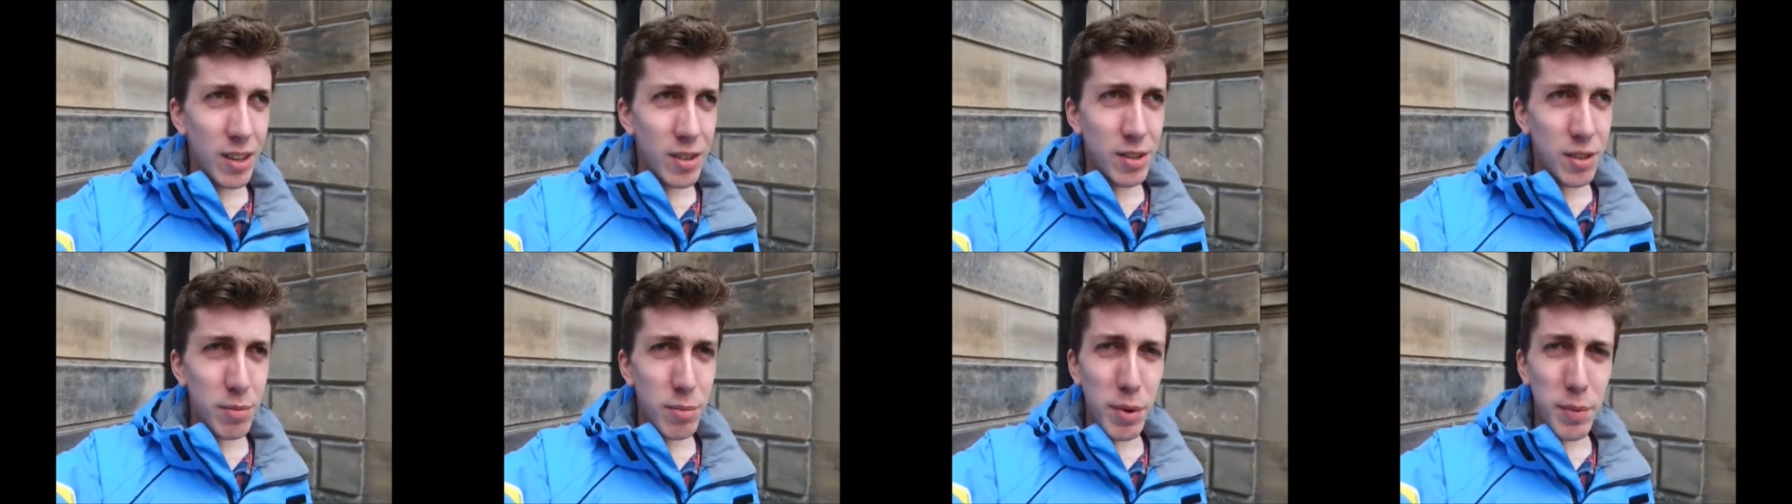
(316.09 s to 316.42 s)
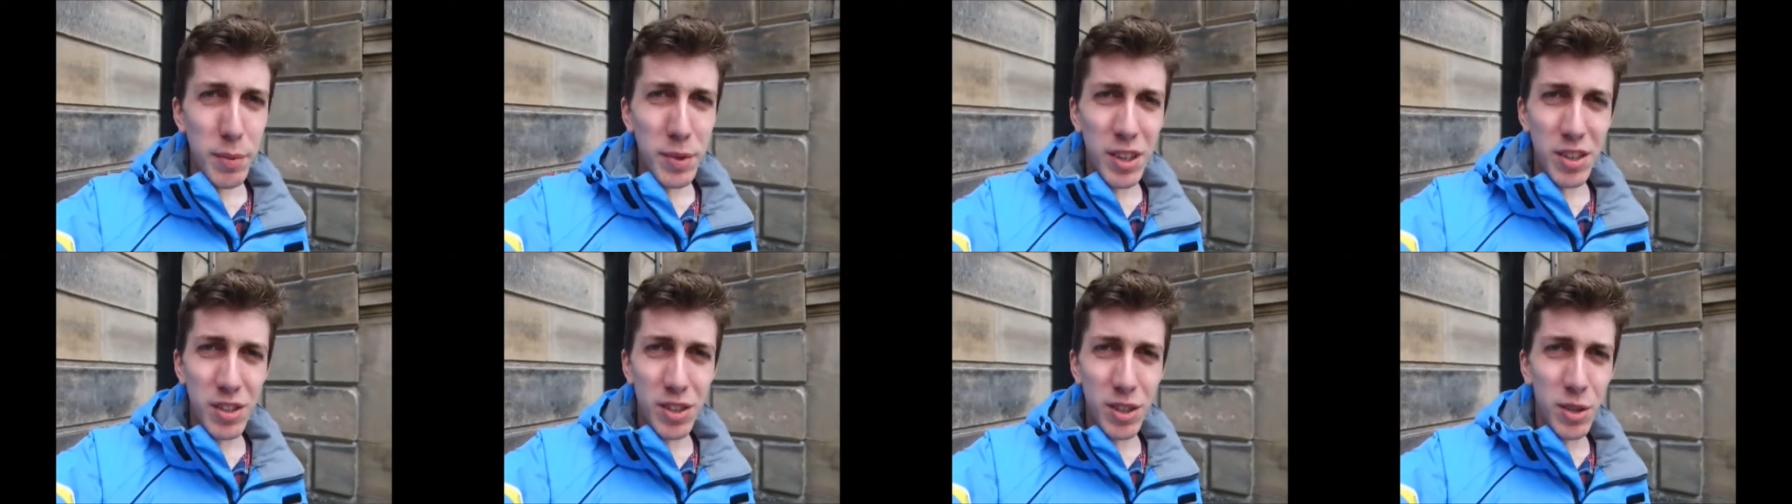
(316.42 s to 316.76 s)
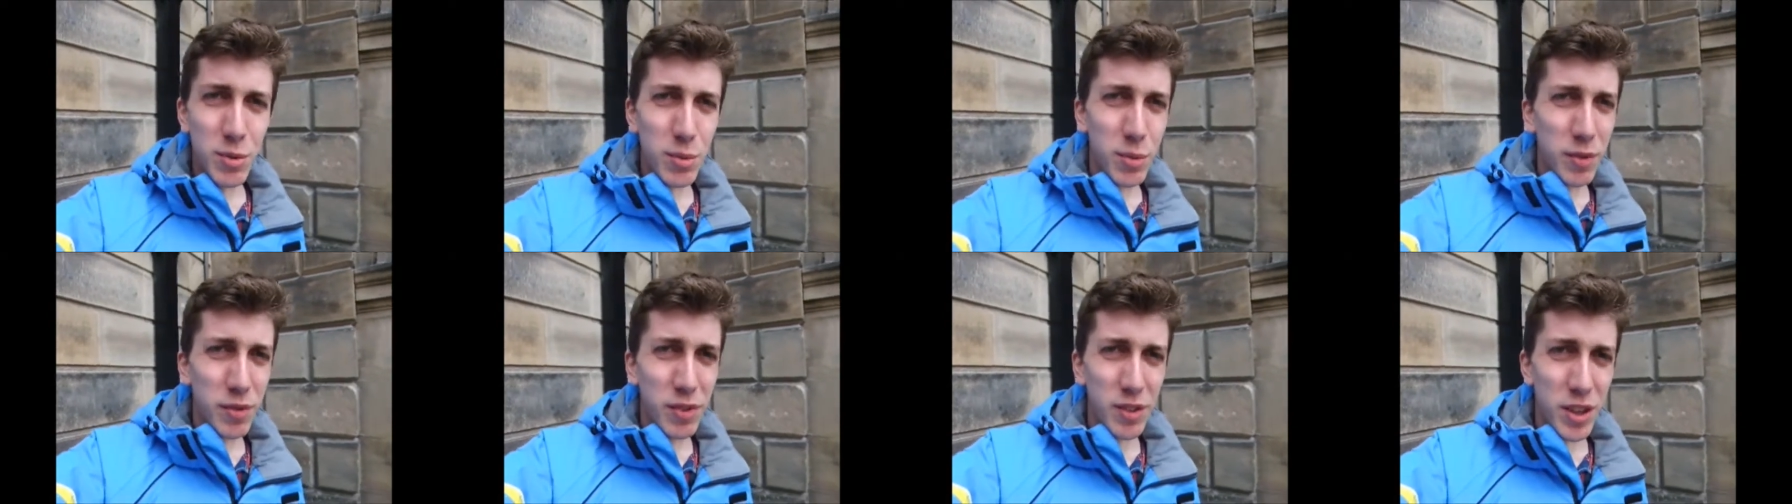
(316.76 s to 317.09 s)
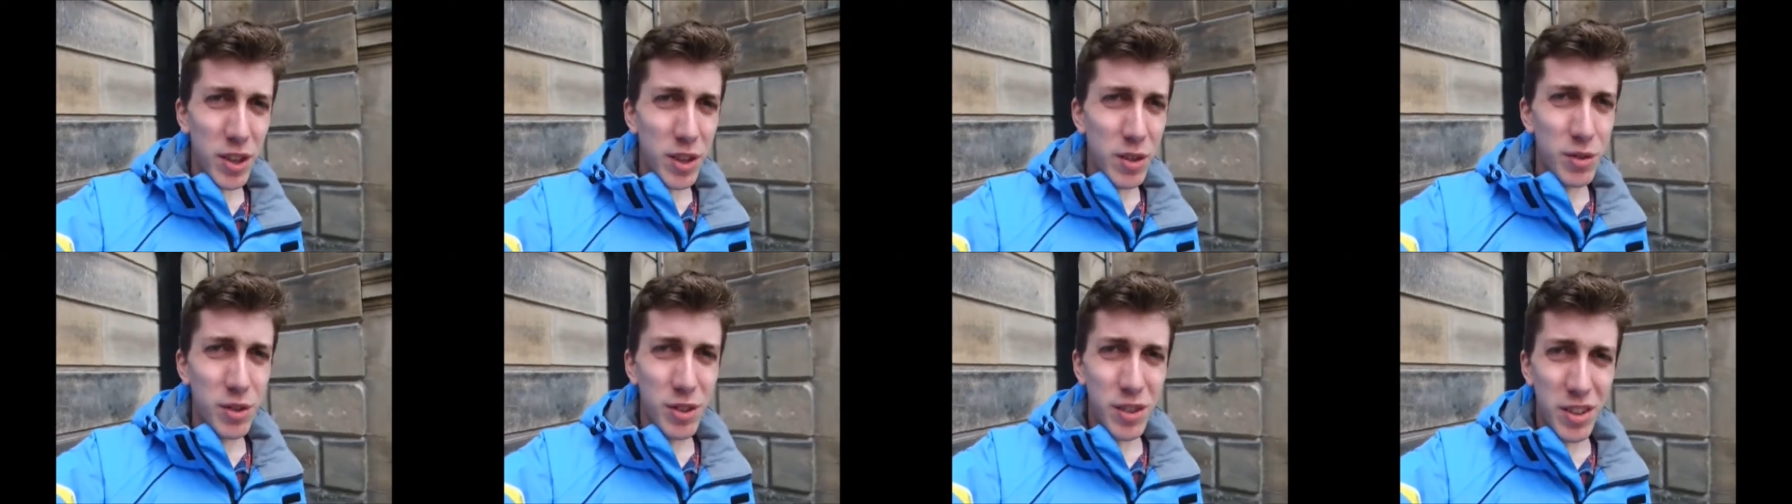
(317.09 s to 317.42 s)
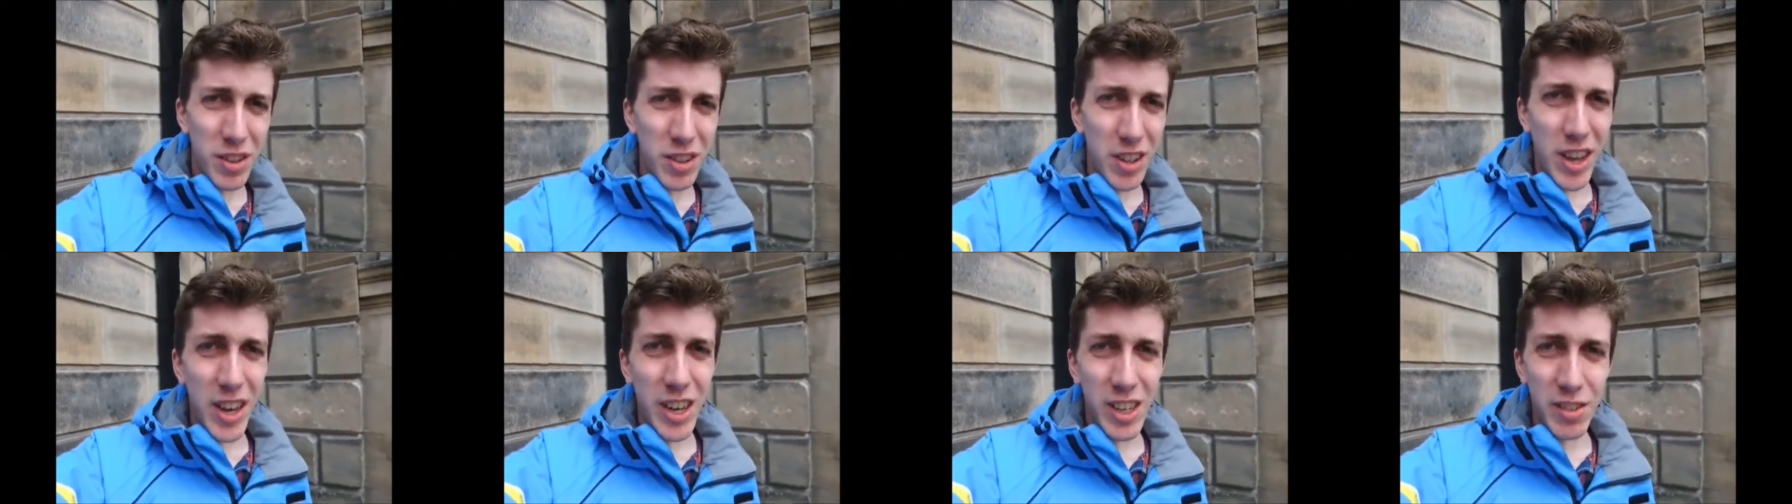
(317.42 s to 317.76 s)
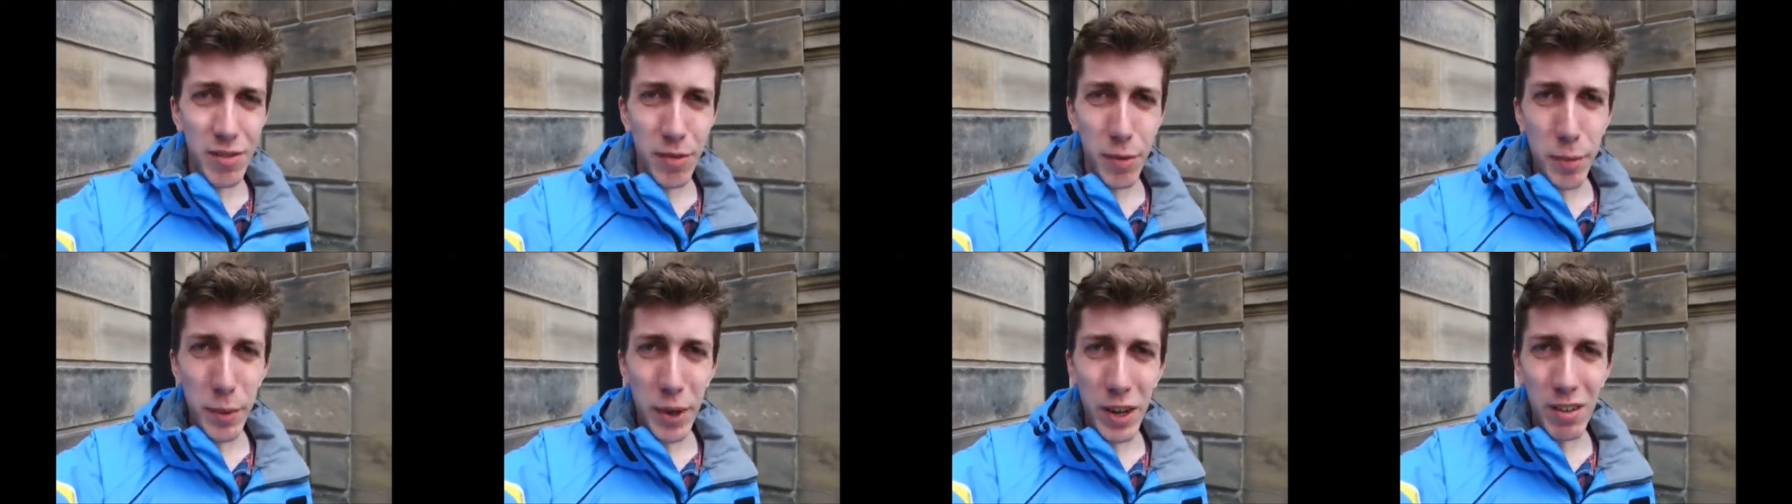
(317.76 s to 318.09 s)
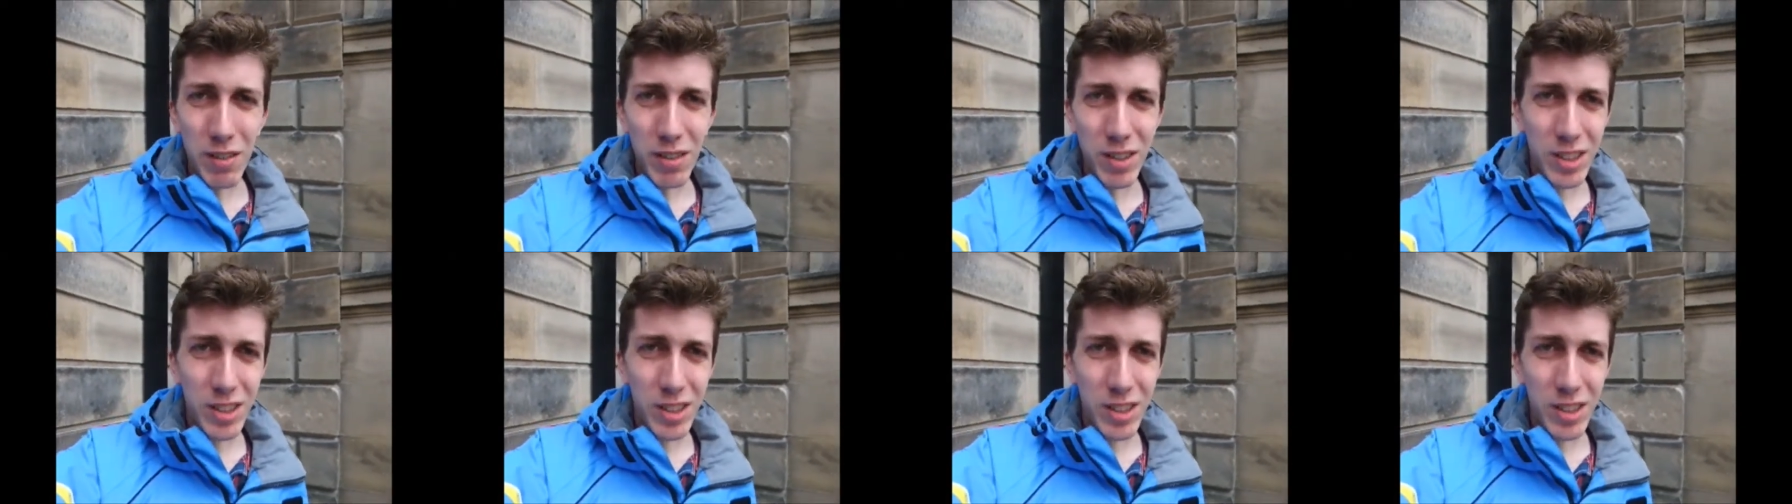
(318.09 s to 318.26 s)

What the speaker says: So probably not suitable for those under the age of about